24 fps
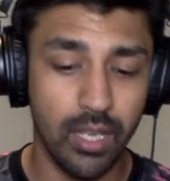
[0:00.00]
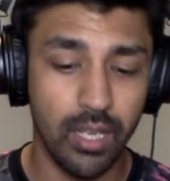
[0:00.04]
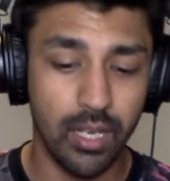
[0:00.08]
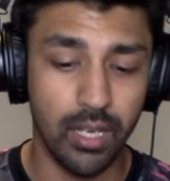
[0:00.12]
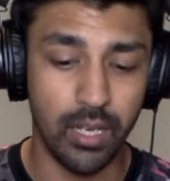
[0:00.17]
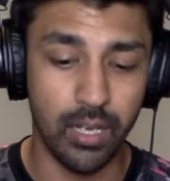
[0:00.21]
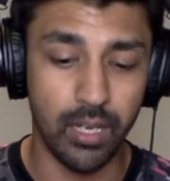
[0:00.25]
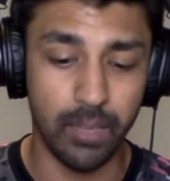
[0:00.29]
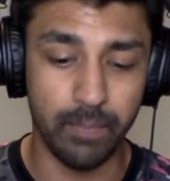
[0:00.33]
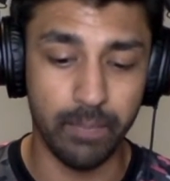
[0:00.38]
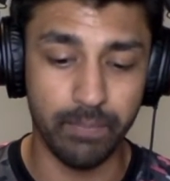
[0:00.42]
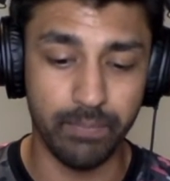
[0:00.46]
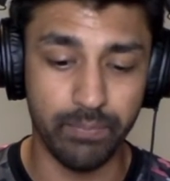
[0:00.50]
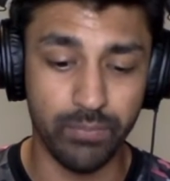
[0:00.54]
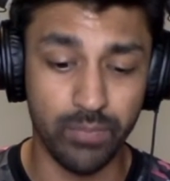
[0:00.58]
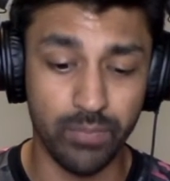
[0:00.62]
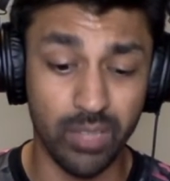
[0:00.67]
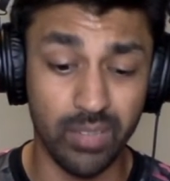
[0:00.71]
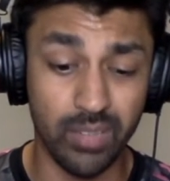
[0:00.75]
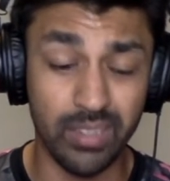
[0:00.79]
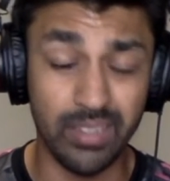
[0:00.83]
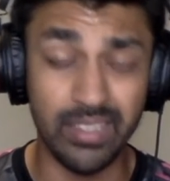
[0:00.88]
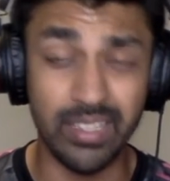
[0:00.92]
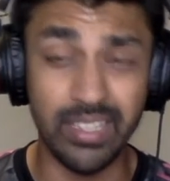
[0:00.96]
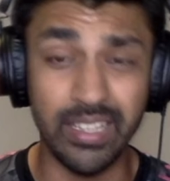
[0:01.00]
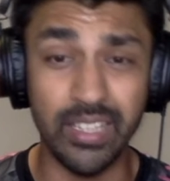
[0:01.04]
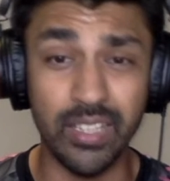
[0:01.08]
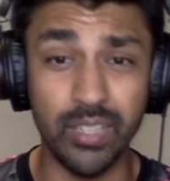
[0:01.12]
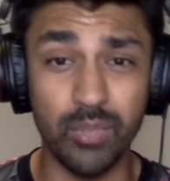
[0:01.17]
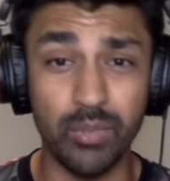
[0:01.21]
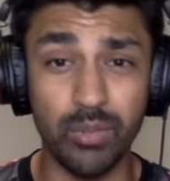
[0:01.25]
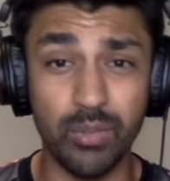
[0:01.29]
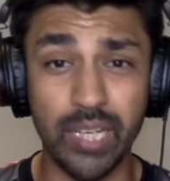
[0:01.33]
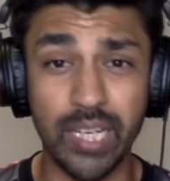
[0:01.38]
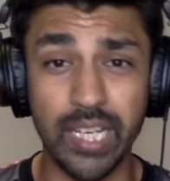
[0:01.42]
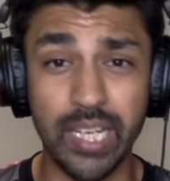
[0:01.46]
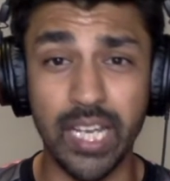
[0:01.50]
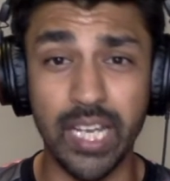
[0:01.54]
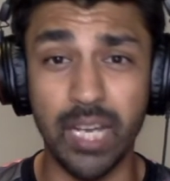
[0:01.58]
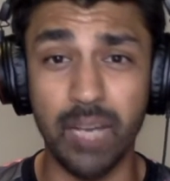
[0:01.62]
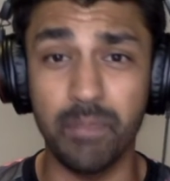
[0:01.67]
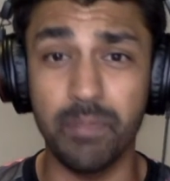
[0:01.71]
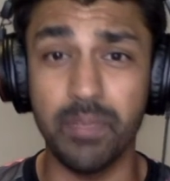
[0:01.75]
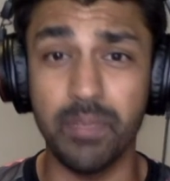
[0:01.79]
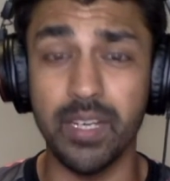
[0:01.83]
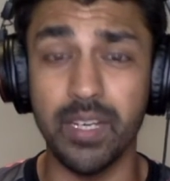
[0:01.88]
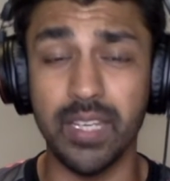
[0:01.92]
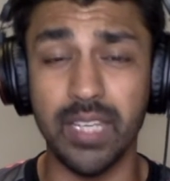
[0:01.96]
Not that they need to really
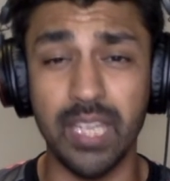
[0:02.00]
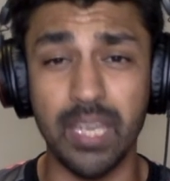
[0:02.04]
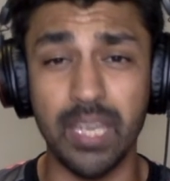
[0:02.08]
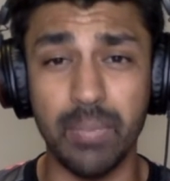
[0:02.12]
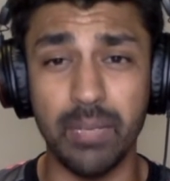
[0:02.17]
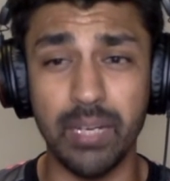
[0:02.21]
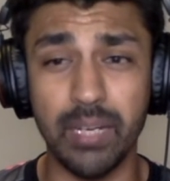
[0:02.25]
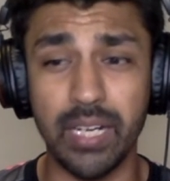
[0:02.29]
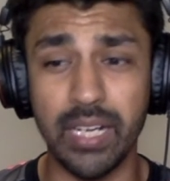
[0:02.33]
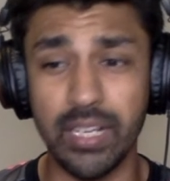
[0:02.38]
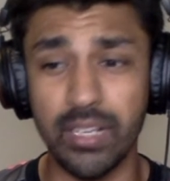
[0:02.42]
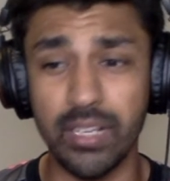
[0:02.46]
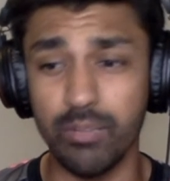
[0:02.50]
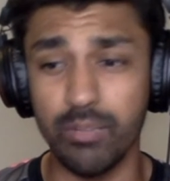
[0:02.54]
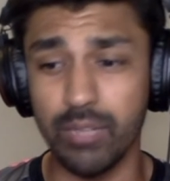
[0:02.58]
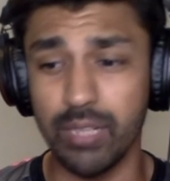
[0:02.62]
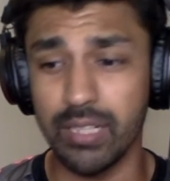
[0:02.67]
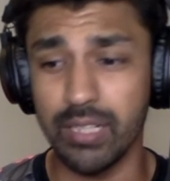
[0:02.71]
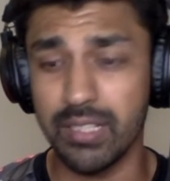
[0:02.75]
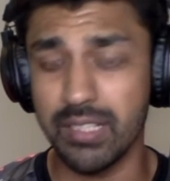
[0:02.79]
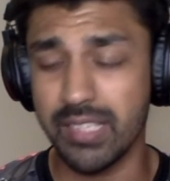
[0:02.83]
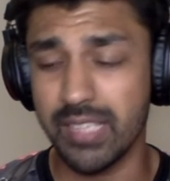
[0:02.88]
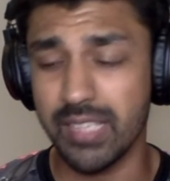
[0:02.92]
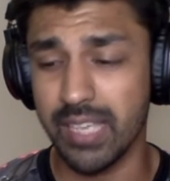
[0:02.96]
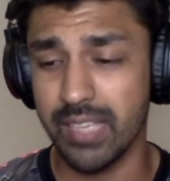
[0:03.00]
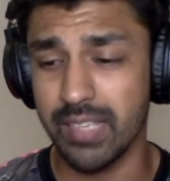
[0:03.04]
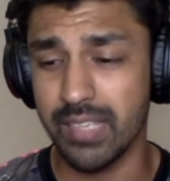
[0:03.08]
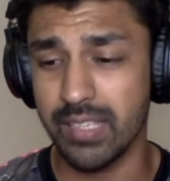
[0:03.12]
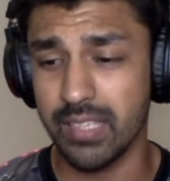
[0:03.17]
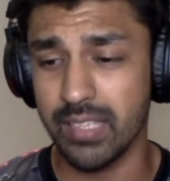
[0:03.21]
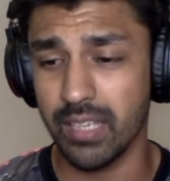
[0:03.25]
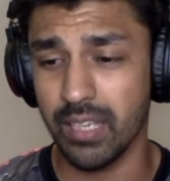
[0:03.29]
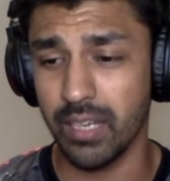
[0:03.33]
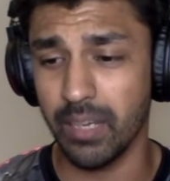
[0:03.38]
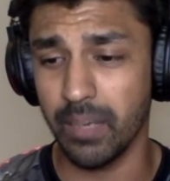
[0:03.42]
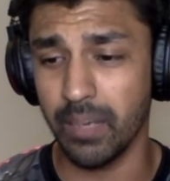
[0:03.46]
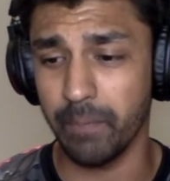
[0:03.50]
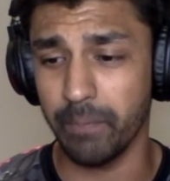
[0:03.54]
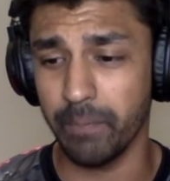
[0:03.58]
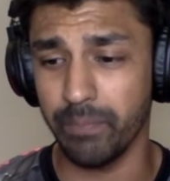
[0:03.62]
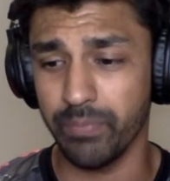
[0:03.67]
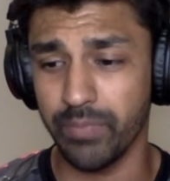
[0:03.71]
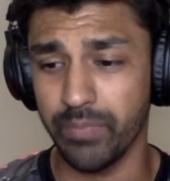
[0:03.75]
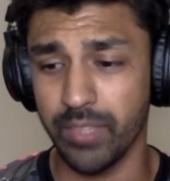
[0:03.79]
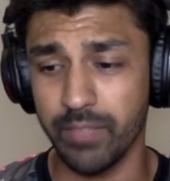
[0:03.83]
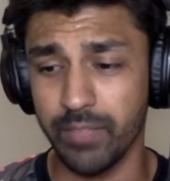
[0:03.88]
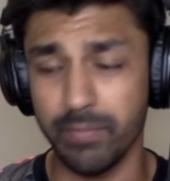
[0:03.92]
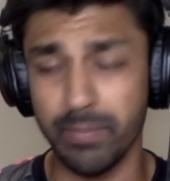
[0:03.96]
up their game in any real sense.
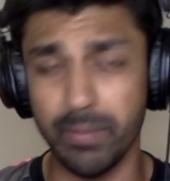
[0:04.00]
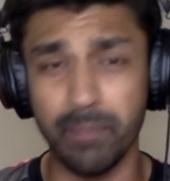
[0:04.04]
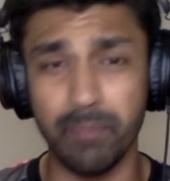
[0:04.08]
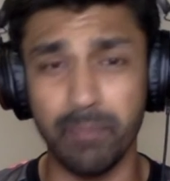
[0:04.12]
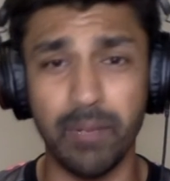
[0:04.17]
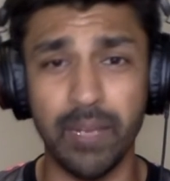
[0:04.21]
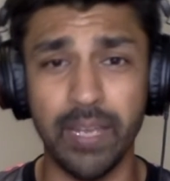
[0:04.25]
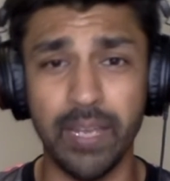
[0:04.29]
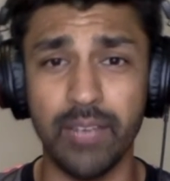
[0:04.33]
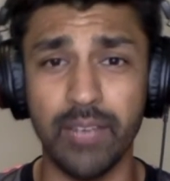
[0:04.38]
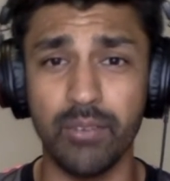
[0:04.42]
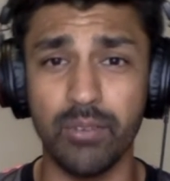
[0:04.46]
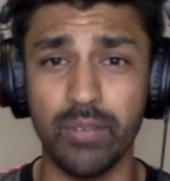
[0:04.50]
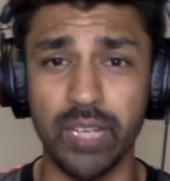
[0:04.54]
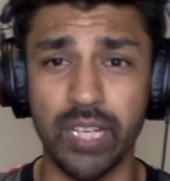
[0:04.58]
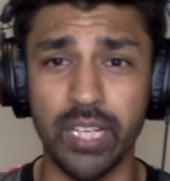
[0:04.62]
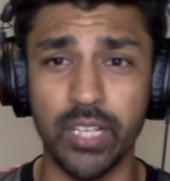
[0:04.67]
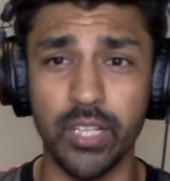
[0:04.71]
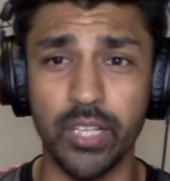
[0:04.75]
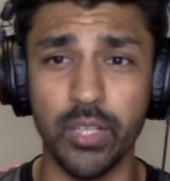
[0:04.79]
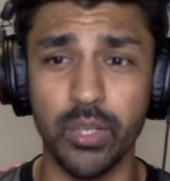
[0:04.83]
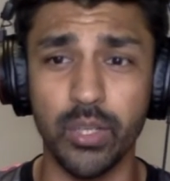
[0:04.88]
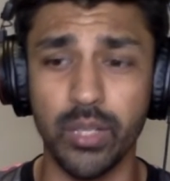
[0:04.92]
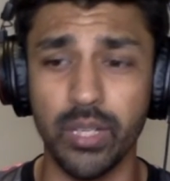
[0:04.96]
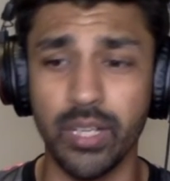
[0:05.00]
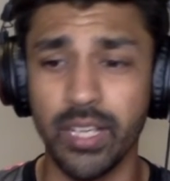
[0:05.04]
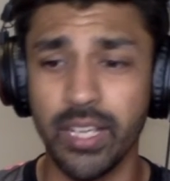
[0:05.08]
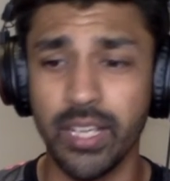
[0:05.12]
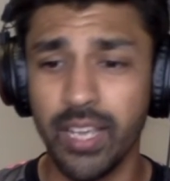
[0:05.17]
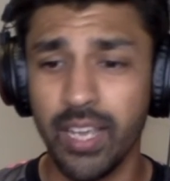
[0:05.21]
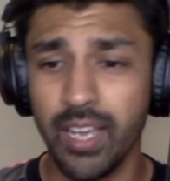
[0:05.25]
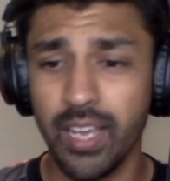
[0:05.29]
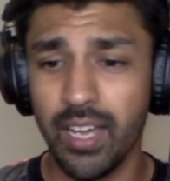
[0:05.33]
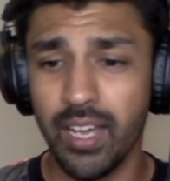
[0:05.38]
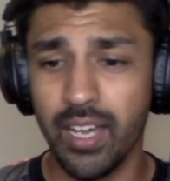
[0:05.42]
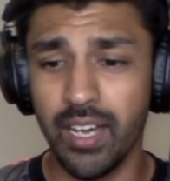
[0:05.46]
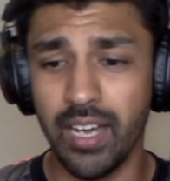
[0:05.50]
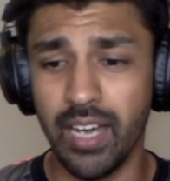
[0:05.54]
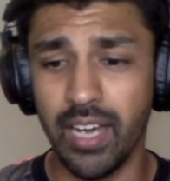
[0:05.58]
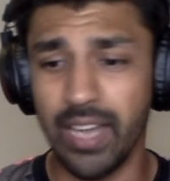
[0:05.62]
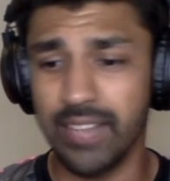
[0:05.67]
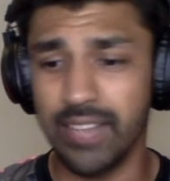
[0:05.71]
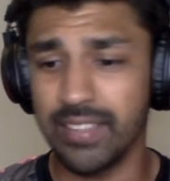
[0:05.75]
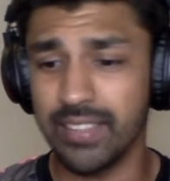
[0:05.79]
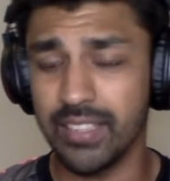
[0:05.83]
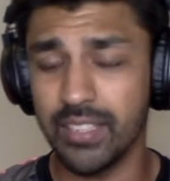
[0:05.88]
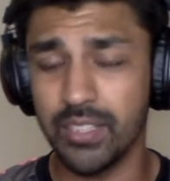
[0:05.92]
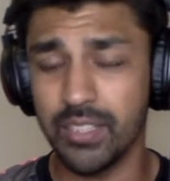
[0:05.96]
They've been playing really good. I
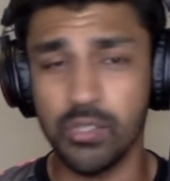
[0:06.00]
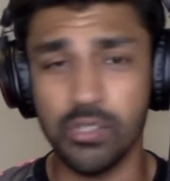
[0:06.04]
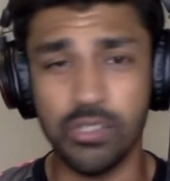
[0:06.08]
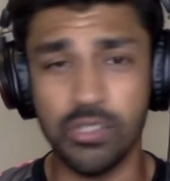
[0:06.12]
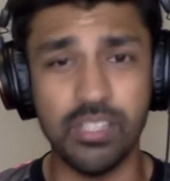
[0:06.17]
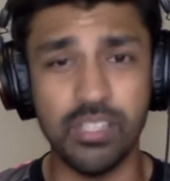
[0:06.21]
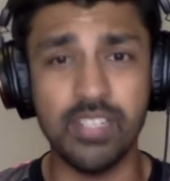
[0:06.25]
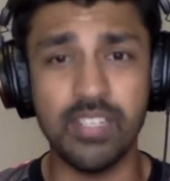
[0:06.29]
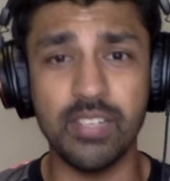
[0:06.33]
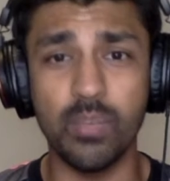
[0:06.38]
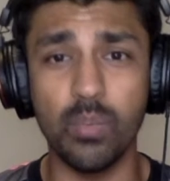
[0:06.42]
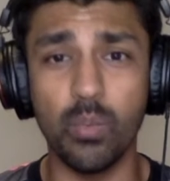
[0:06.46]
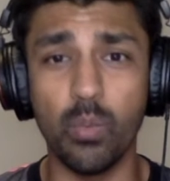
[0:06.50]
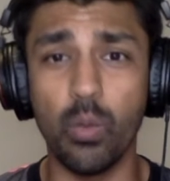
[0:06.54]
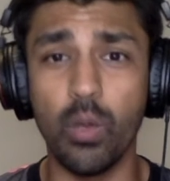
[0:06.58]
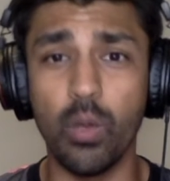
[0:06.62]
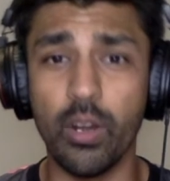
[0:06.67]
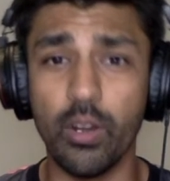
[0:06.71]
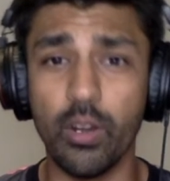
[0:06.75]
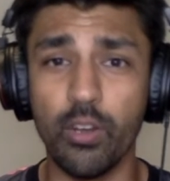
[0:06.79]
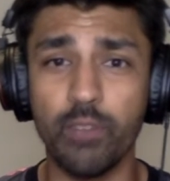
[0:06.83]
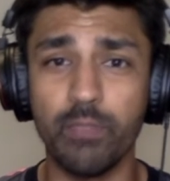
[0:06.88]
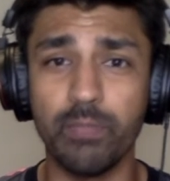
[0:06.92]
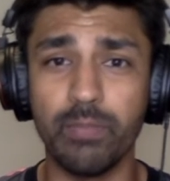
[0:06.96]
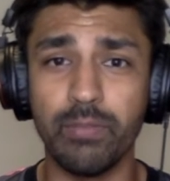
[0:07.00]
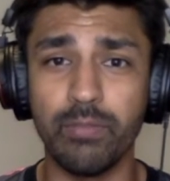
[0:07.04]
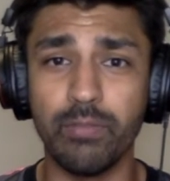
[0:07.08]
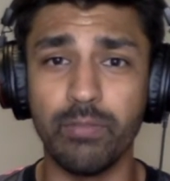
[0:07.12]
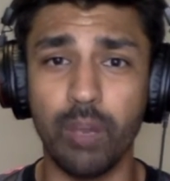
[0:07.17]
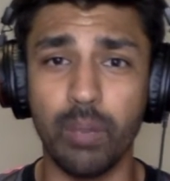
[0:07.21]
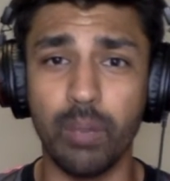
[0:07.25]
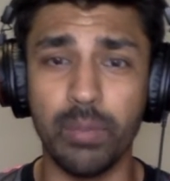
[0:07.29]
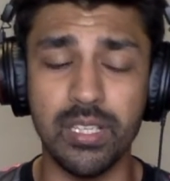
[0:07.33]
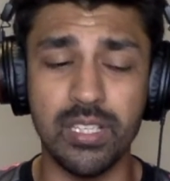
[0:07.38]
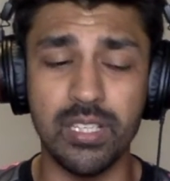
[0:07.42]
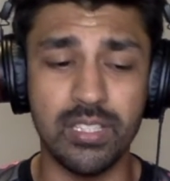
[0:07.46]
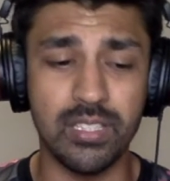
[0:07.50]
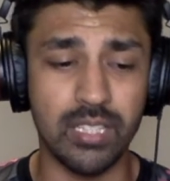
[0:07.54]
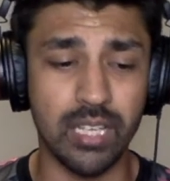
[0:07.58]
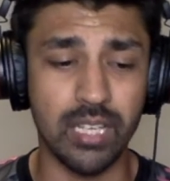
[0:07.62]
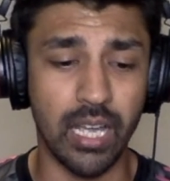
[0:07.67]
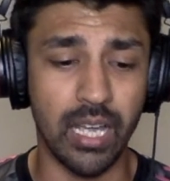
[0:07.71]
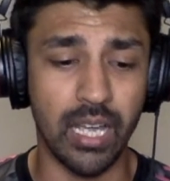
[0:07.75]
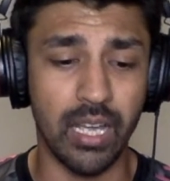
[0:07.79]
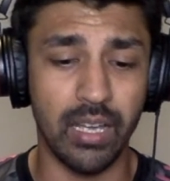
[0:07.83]
think this was just a one-off performance.